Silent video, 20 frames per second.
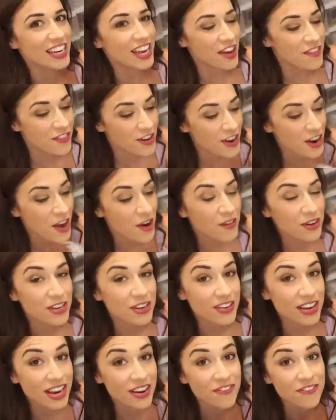You never know when
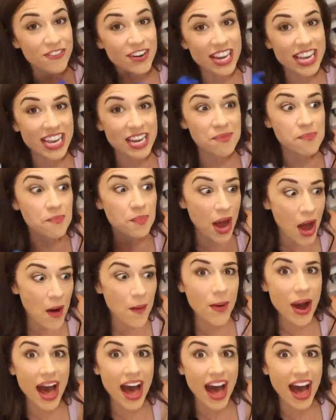you need a freaking boa.
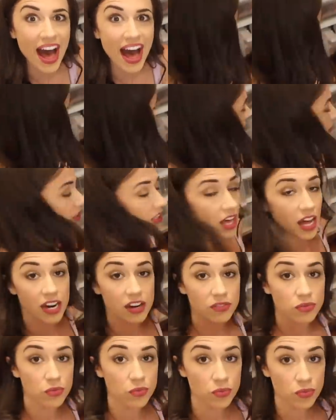I have a lot
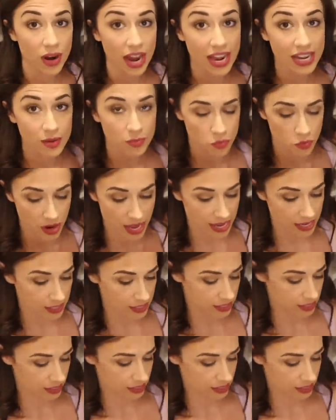of random wigs.